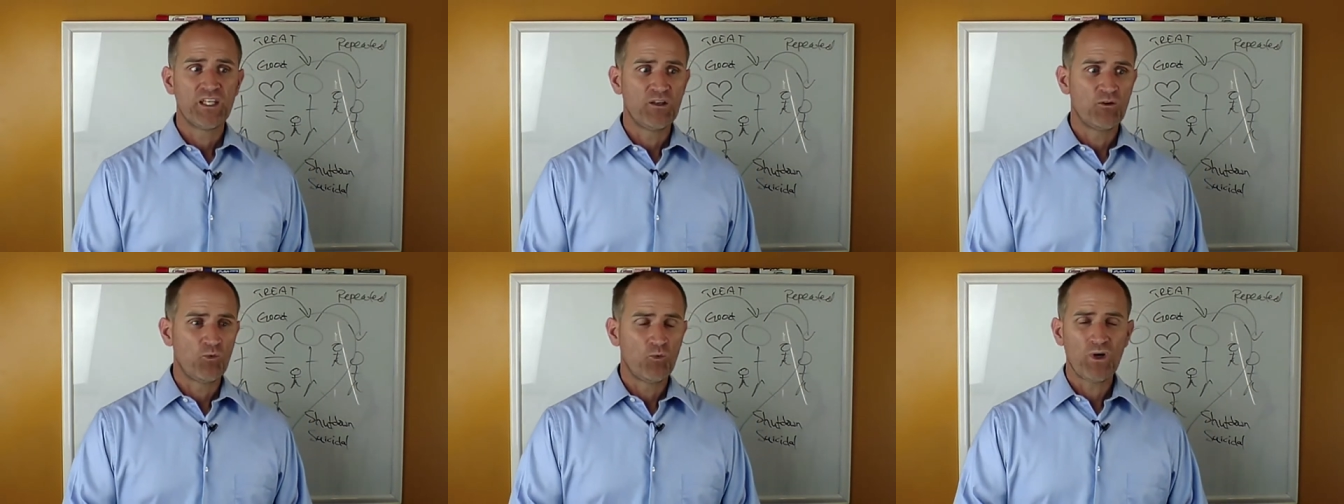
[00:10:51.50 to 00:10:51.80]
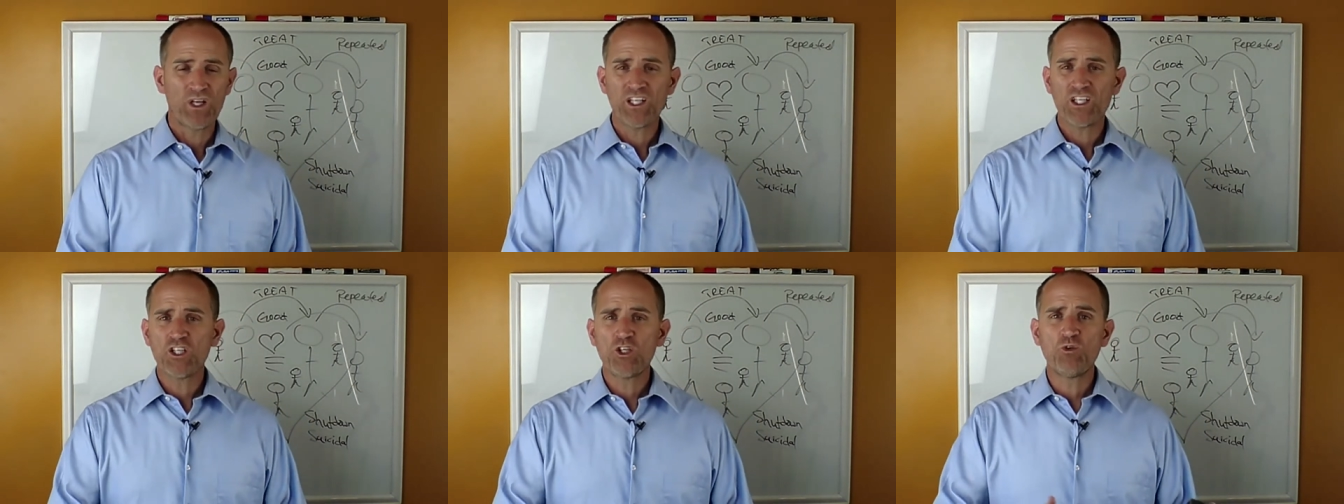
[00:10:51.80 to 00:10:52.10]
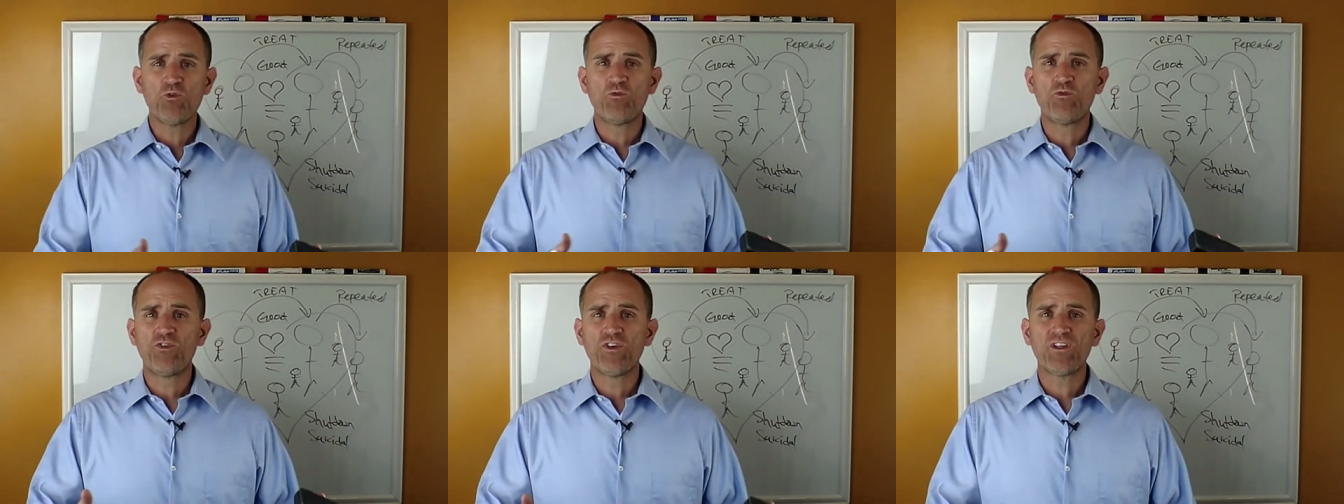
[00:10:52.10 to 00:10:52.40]
Whether
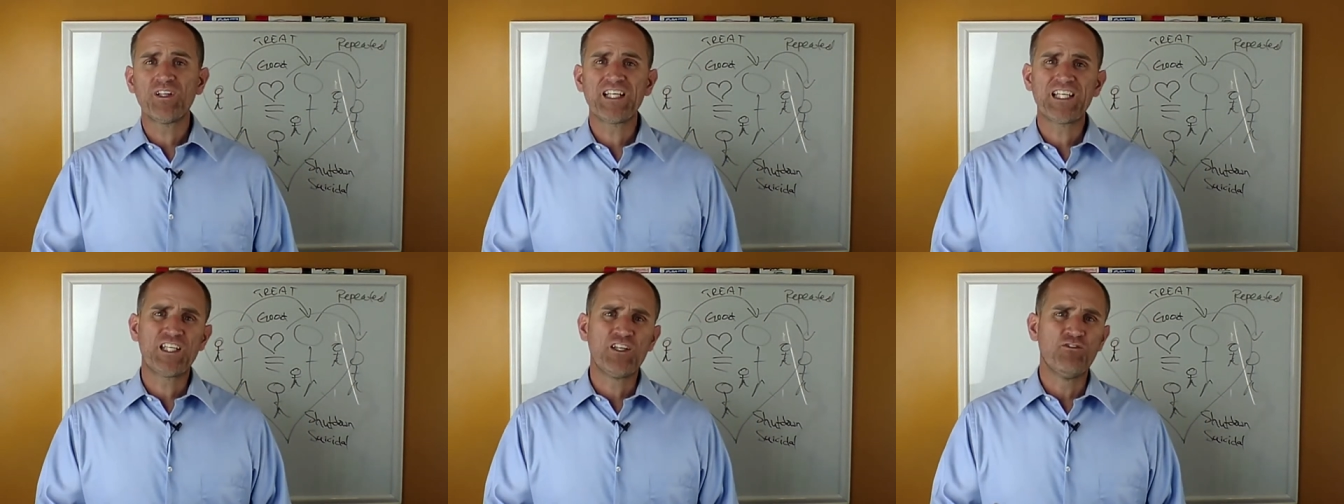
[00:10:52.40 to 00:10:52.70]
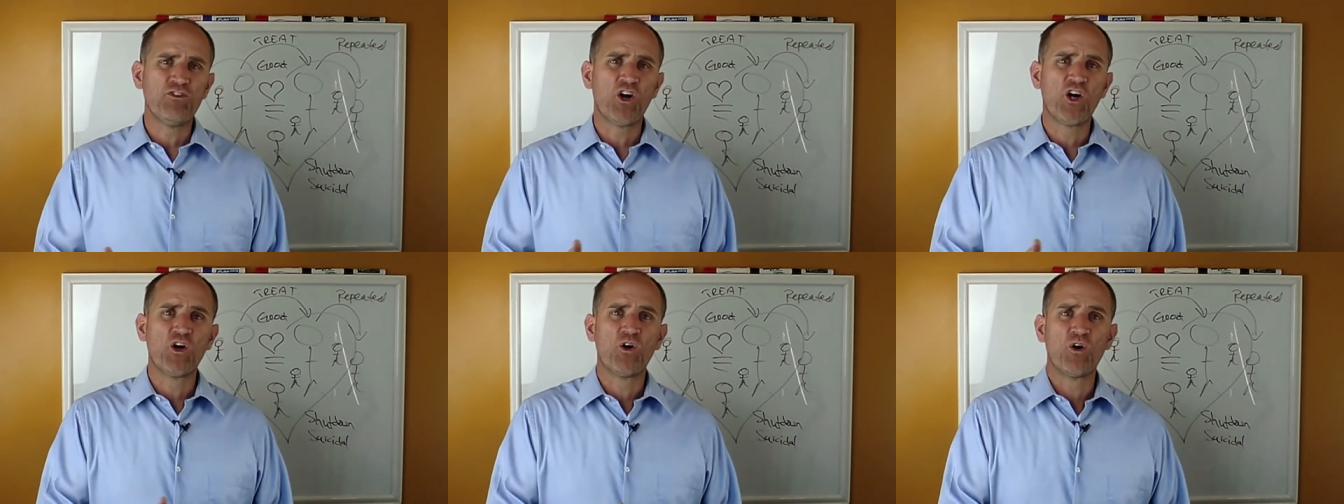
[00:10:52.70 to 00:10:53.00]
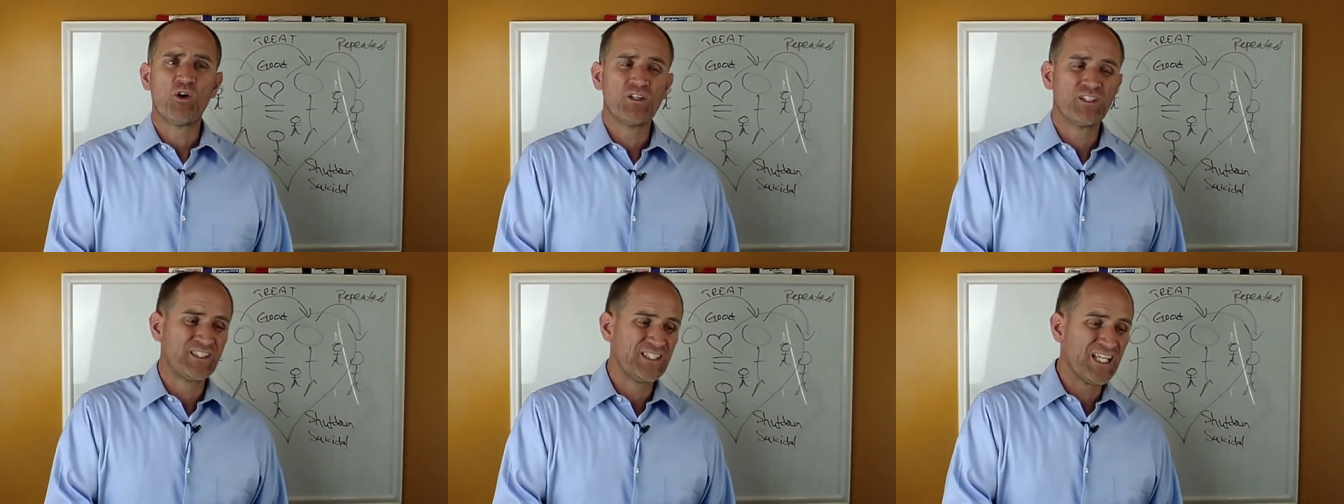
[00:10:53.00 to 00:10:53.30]
you feel like you've
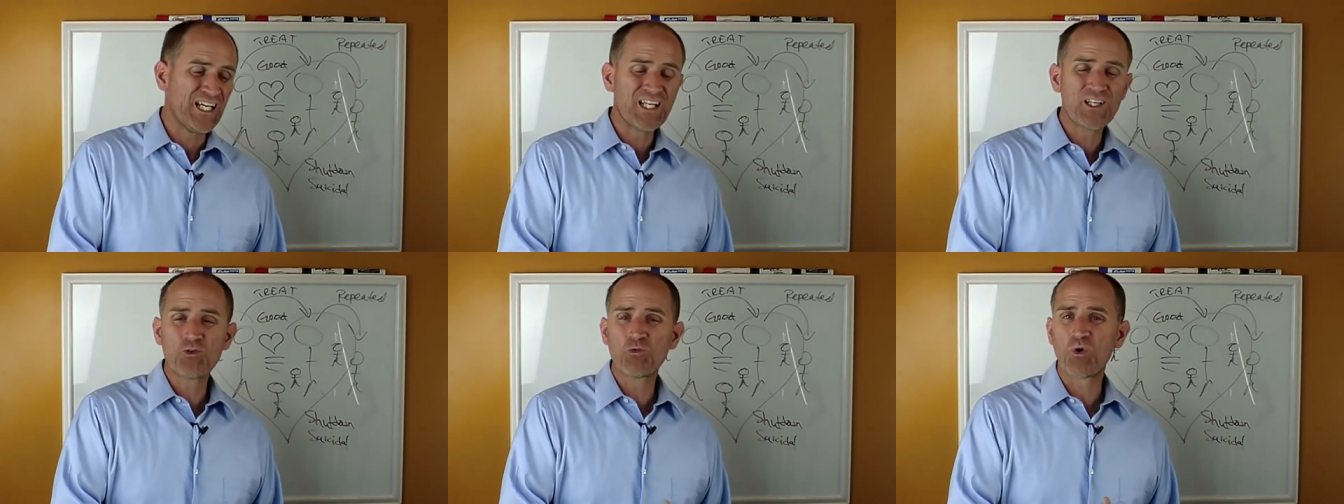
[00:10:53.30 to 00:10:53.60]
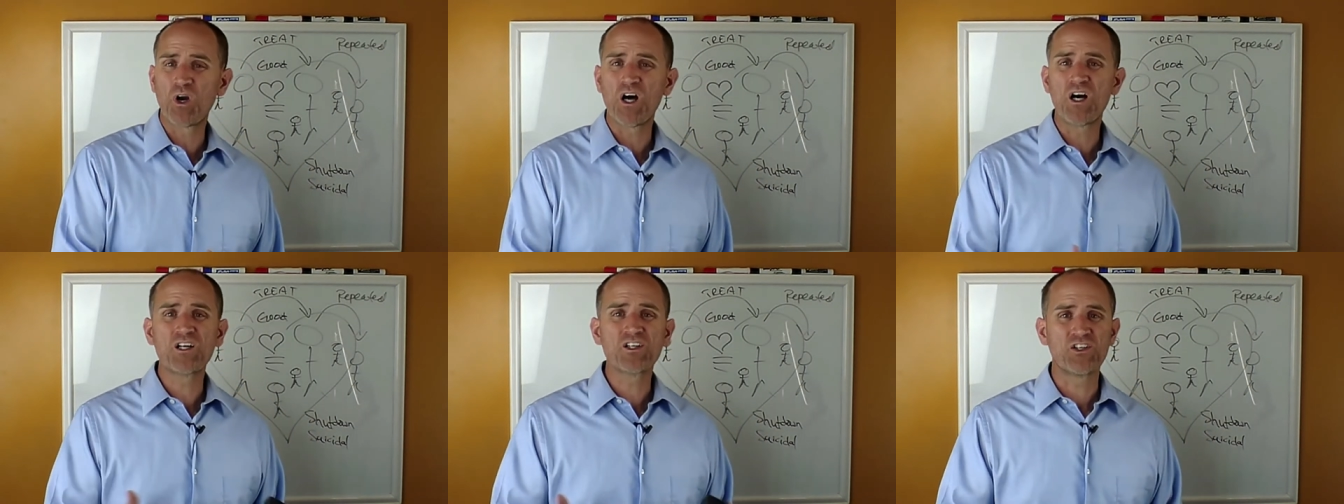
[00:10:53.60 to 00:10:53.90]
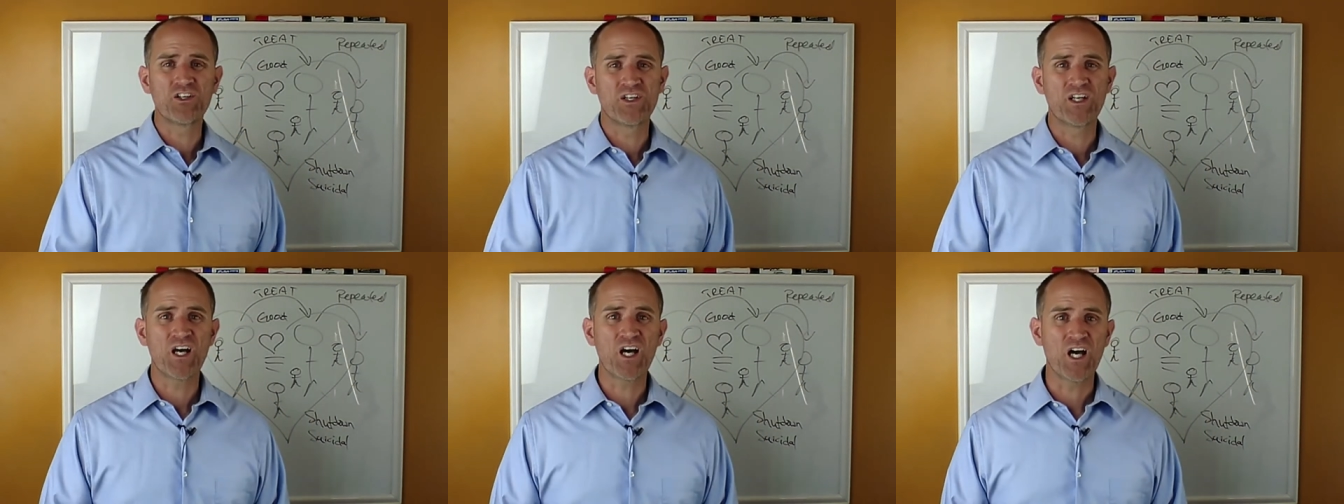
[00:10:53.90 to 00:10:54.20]
done wrong
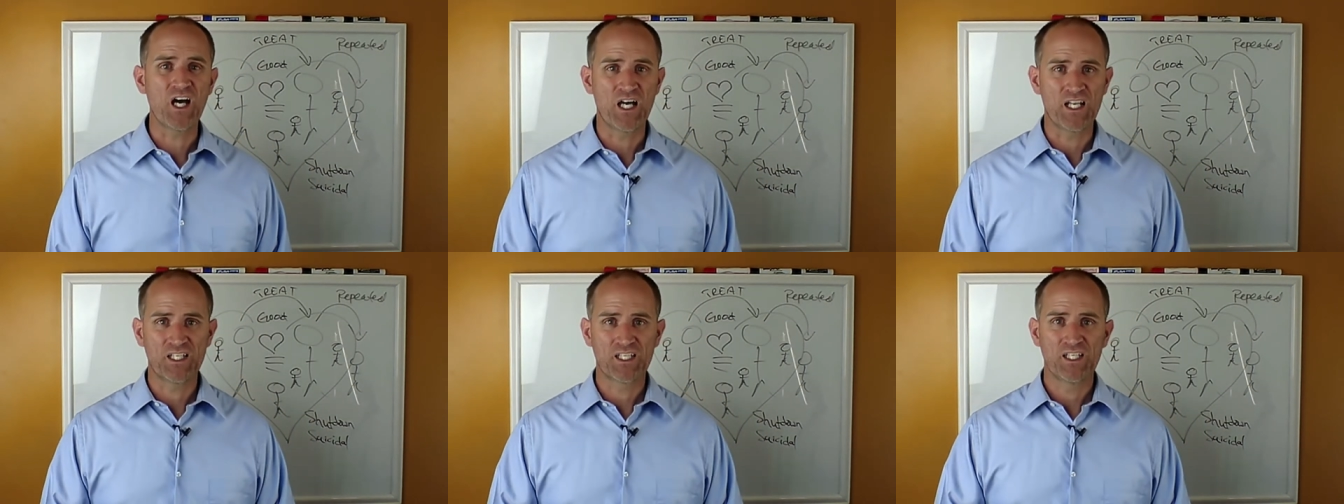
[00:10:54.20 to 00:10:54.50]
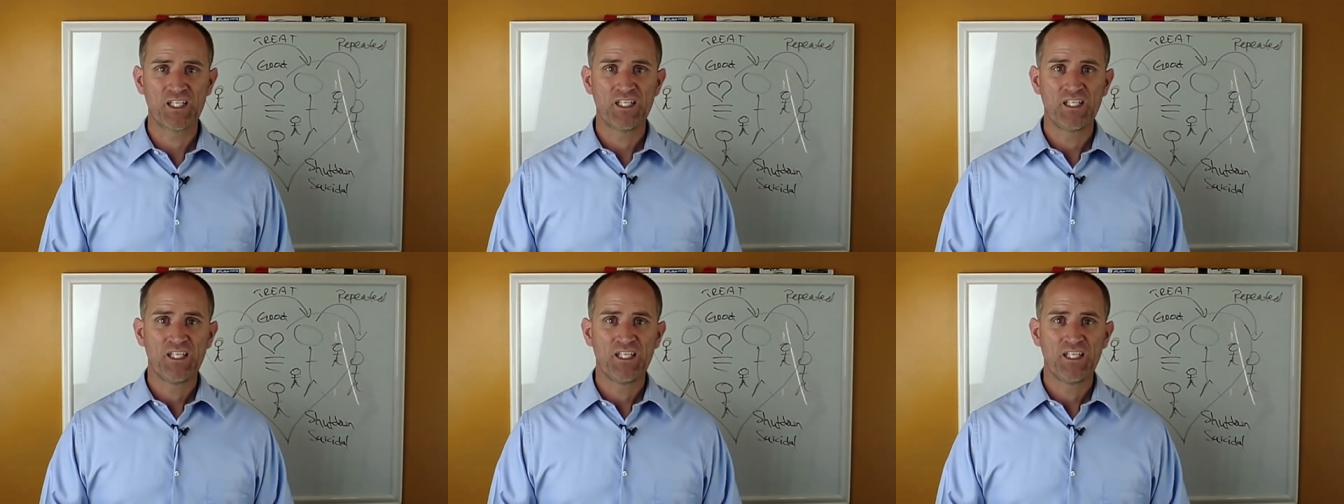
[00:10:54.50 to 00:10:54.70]
or not,